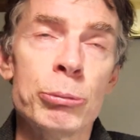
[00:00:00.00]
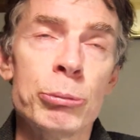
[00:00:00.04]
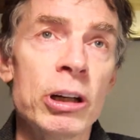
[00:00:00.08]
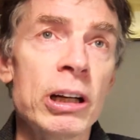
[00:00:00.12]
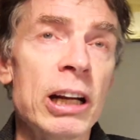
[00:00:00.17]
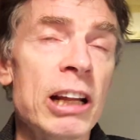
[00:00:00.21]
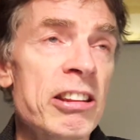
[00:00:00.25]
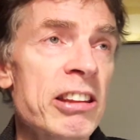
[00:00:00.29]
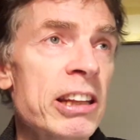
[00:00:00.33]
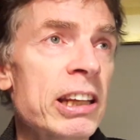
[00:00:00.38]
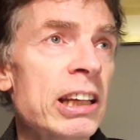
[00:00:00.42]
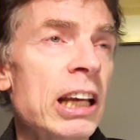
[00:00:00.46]

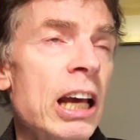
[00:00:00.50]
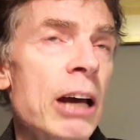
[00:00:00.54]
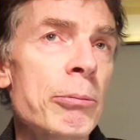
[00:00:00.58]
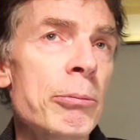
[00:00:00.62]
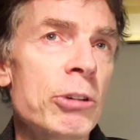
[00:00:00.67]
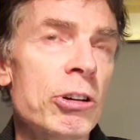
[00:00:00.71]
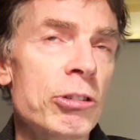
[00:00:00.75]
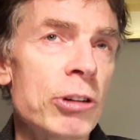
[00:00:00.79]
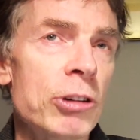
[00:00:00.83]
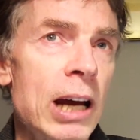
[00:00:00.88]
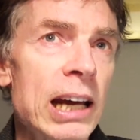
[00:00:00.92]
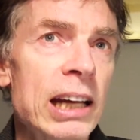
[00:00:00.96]
But I think
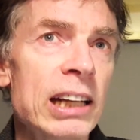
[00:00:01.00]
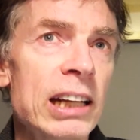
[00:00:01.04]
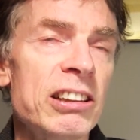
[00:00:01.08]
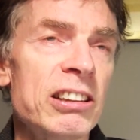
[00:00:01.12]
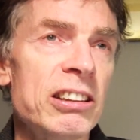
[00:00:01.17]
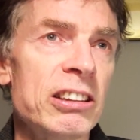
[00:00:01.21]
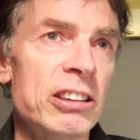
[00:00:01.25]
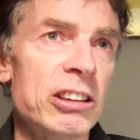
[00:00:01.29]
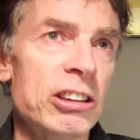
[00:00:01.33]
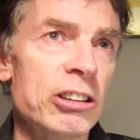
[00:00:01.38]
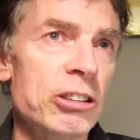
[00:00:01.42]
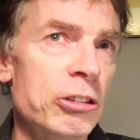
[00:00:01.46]
I'm the right
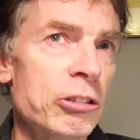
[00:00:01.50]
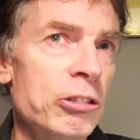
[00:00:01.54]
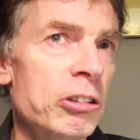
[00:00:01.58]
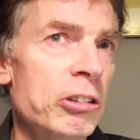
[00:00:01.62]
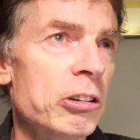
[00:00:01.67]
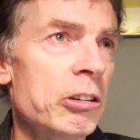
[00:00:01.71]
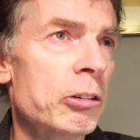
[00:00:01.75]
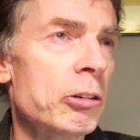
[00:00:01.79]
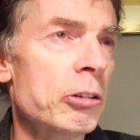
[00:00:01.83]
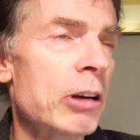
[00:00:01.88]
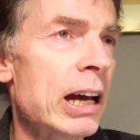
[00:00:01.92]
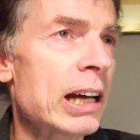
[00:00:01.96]

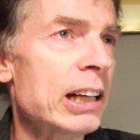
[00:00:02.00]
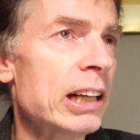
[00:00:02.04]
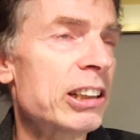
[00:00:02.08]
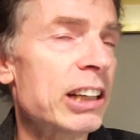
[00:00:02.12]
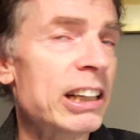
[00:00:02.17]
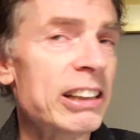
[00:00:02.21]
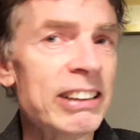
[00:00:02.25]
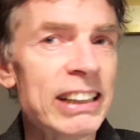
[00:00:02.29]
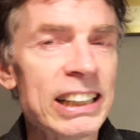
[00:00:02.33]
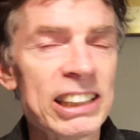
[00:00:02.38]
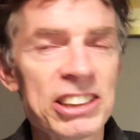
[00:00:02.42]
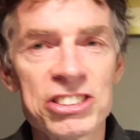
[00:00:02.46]

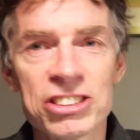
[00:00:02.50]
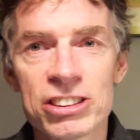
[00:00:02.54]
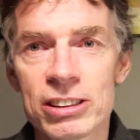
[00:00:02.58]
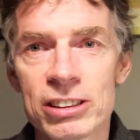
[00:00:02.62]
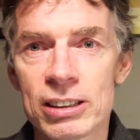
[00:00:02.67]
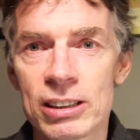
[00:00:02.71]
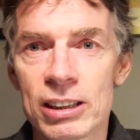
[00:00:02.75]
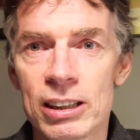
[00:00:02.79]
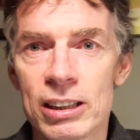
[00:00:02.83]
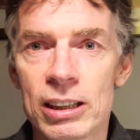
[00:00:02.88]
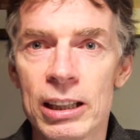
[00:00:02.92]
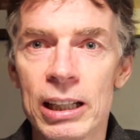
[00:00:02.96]

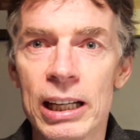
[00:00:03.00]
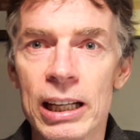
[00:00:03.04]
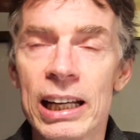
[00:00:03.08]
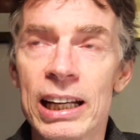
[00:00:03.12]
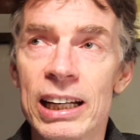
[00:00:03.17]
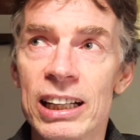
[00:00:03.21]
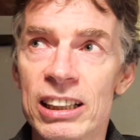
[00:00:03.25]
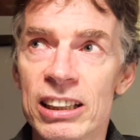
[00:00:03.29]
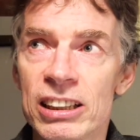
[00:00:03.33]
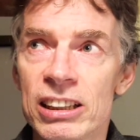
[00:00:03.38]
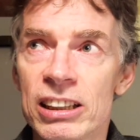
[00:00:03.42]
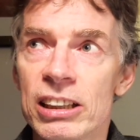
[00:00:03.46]
direction,
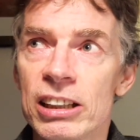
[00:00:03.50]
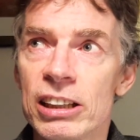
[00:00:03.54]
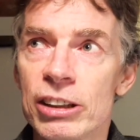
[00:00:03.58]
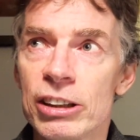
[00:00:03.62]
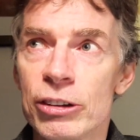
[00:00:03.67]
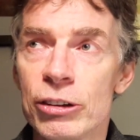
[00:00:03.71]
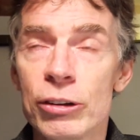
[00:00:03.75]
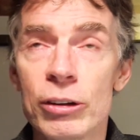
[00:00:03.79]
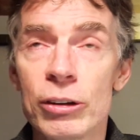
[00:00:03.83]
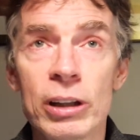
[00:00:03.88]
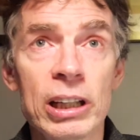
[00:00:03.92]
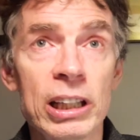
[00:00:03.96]
and
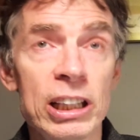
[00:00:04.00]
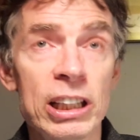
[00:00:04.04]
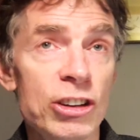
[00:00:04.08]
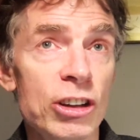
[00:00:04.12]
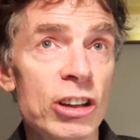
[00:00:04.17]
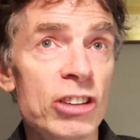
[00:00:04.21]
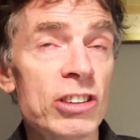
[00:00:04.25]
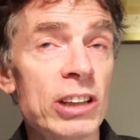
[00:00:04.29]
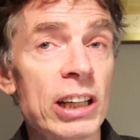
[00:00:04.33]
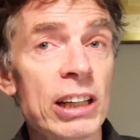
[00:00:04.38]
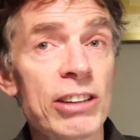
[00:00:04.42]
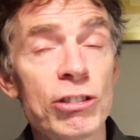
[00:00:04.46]
I
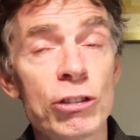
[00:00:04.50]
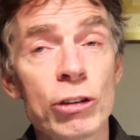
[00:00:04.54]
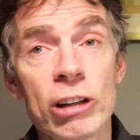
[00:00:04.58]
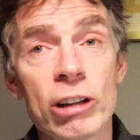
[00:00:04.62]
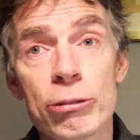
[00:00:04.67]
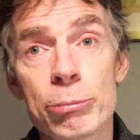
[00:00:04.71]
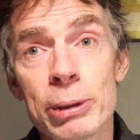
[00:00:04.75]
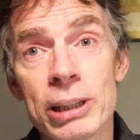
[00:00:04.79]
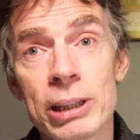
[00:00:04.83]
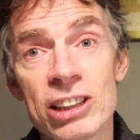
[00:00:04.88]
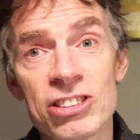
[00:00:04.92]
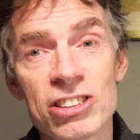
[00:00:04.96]
just have to
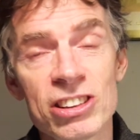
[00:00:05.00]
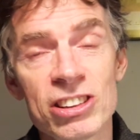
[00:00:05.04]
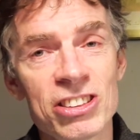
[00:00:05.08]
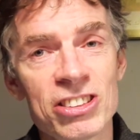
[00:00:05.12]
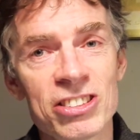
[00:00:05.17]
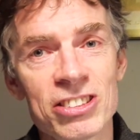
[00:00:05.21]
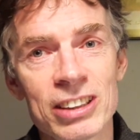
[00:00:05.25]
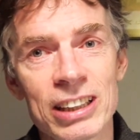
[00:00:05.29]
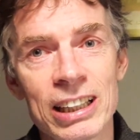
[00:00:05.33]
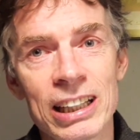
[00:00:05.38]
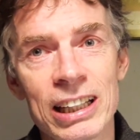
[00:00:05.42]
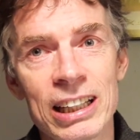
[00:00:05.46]
have
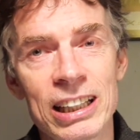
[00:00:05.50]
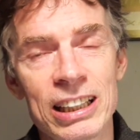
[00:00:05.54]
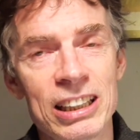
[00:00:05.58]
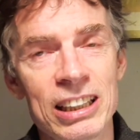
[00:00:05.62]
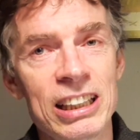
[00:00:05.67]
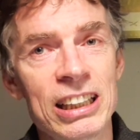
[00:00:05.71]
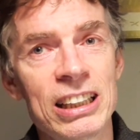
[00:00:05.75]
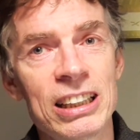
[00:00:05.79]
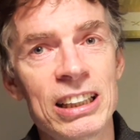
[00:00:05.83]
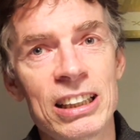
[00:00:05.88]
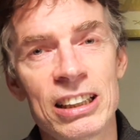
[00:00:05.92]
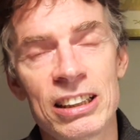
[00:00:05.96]
patience, and
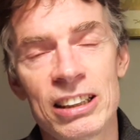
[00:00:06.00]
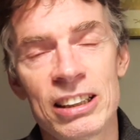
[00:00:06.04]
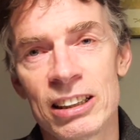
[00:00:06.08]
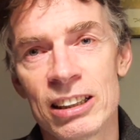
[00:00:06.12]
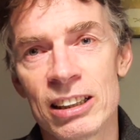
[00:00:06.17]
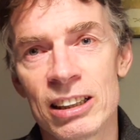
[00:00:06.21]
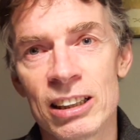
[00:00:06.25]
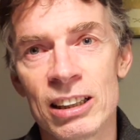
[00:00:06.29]
then...